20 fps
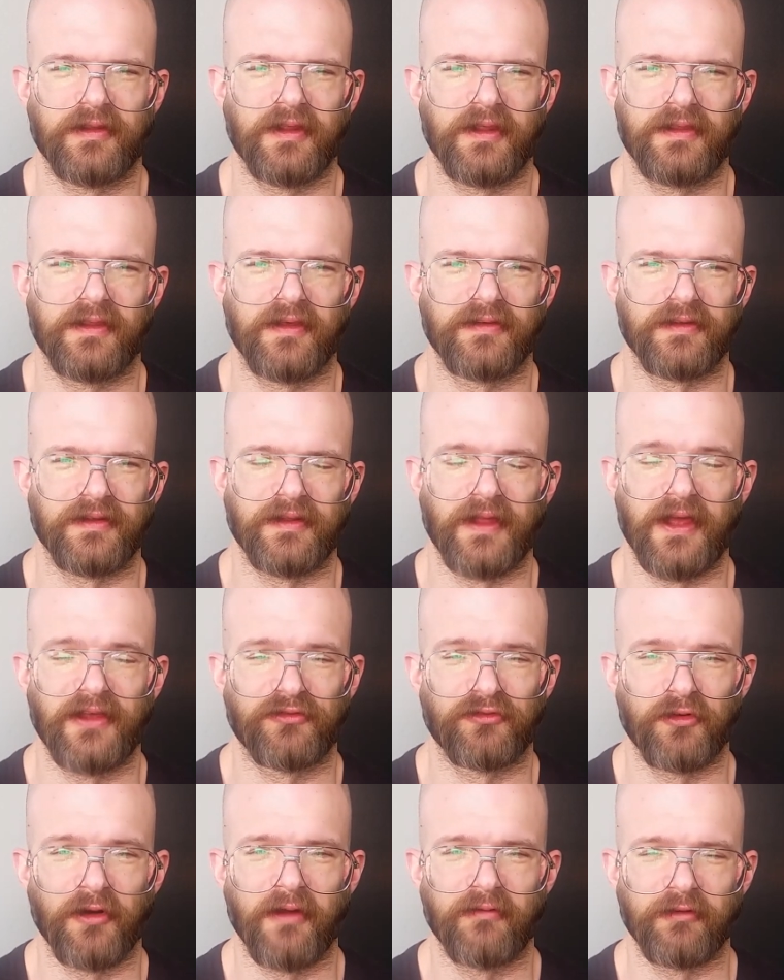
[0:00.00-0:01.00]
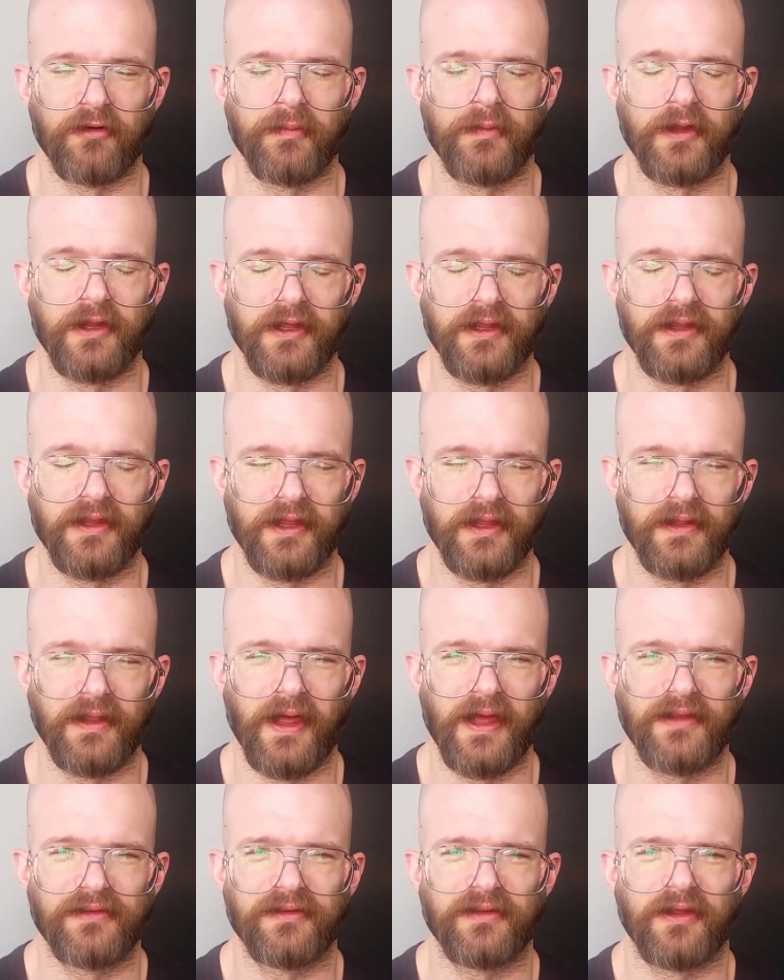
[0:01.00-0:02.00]
It doesn't last forever, but it
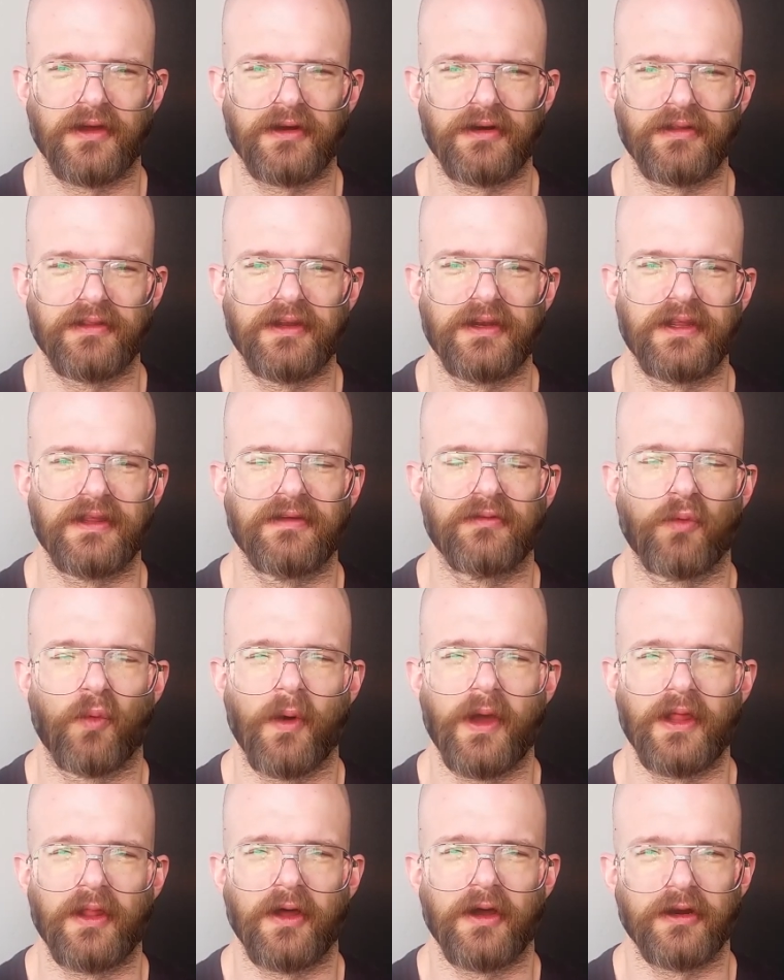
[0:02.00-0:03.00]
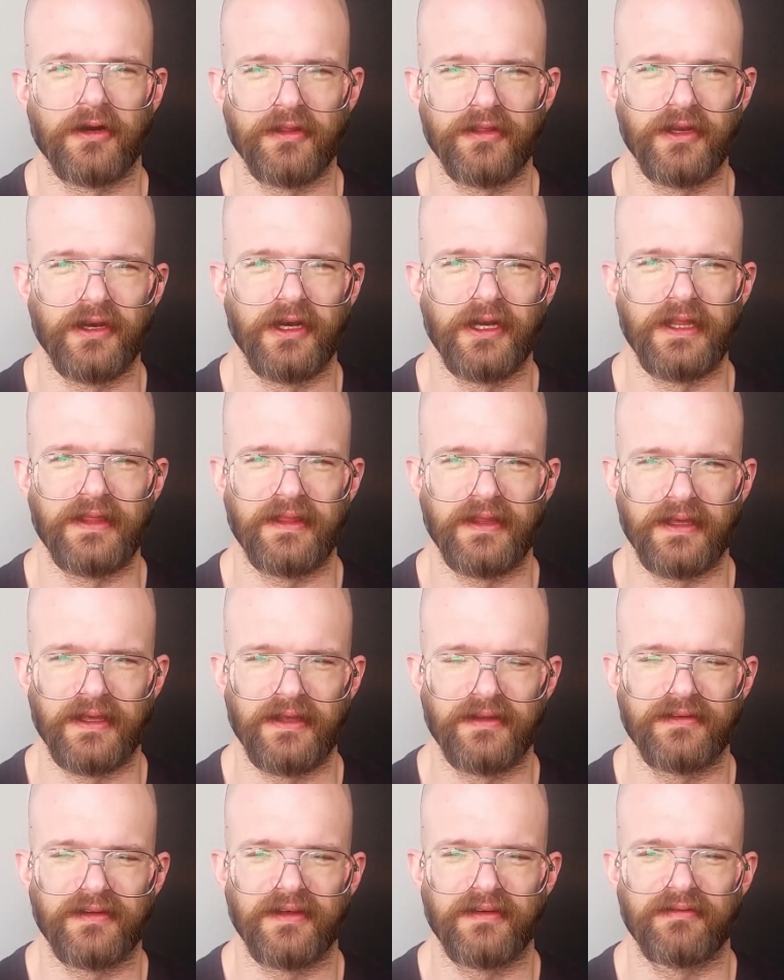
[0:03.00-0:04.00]
lasts way longer than anything
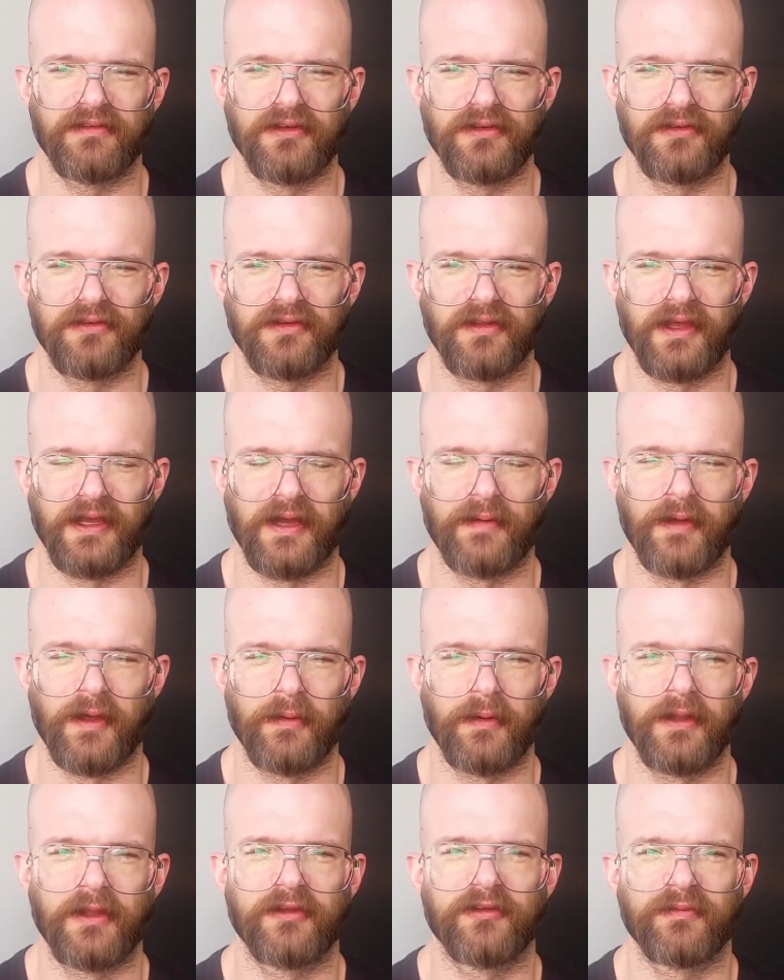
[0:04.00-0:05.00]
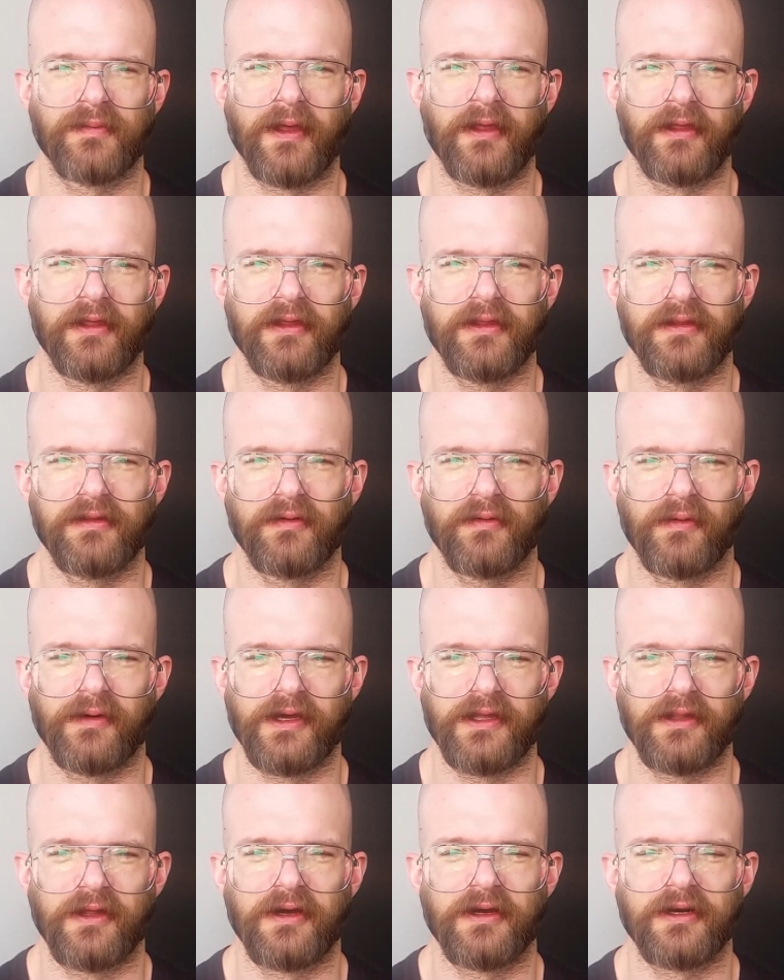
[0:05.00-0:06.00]
else I've used. Like, I'm able to smell it
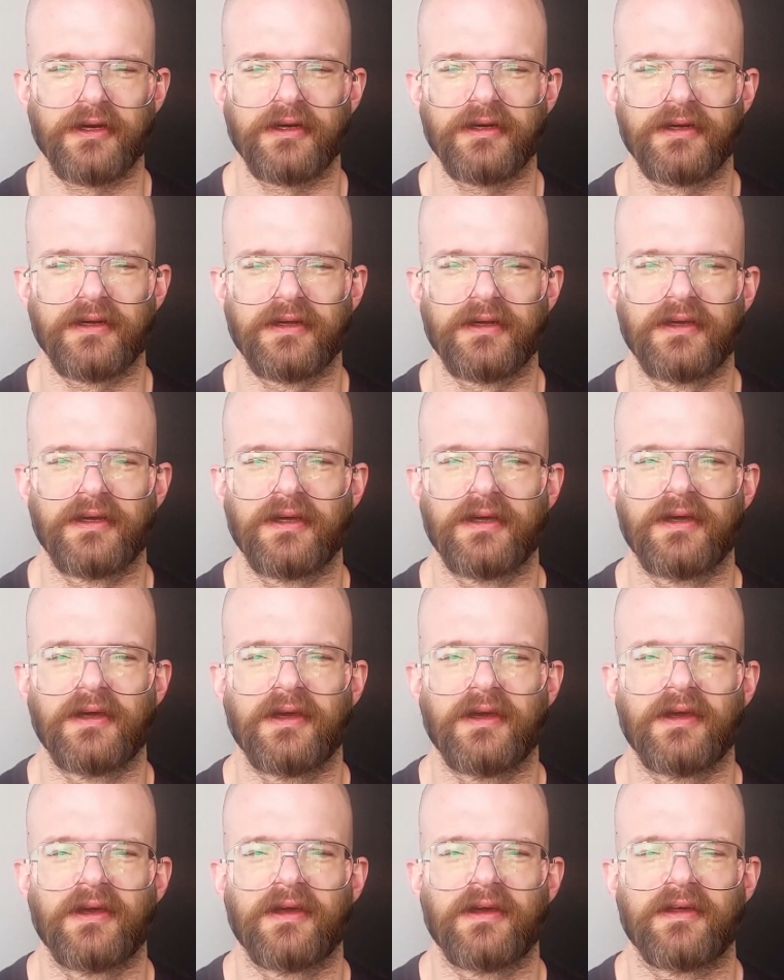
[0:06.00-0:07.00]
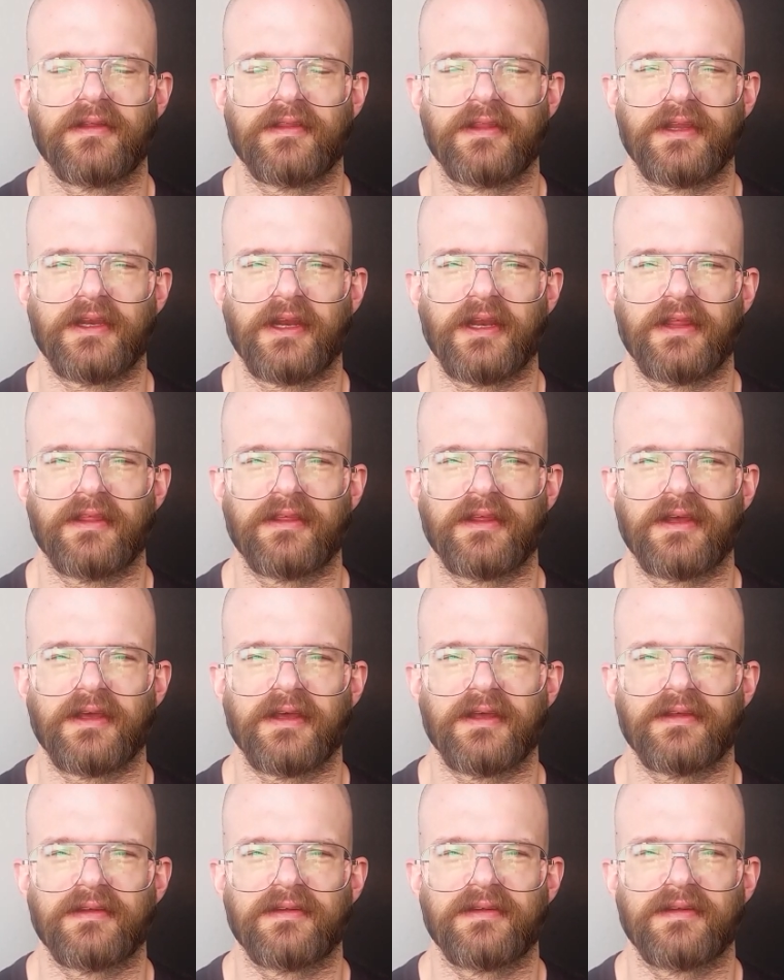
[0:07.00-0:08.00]
way longer than anything
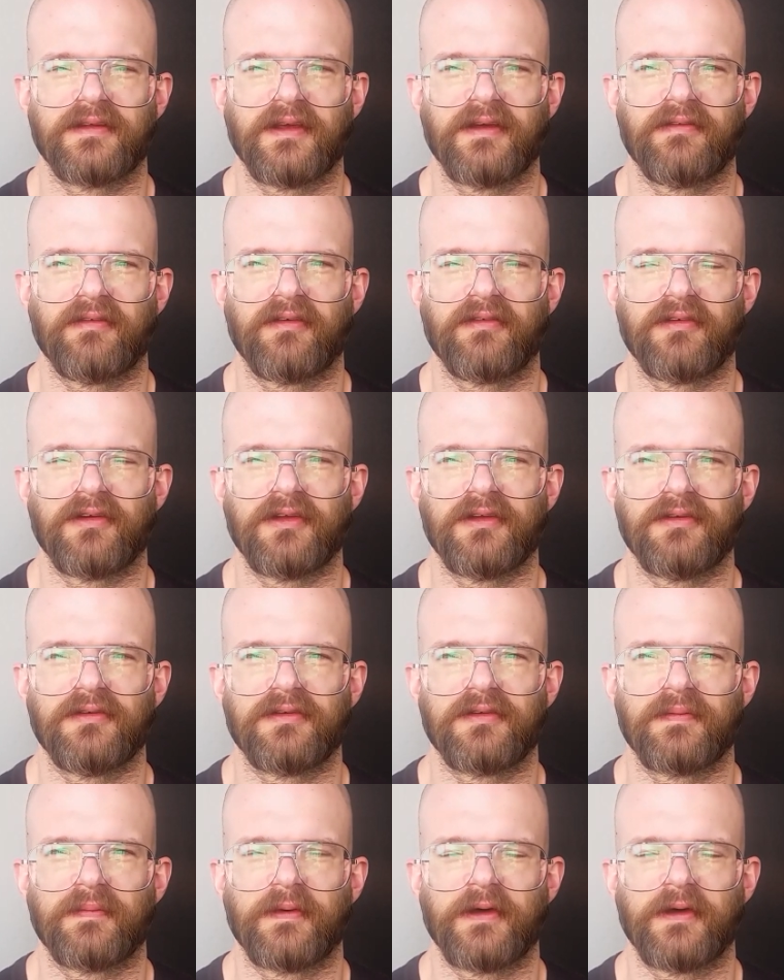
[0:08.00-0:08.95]
else I've ever used.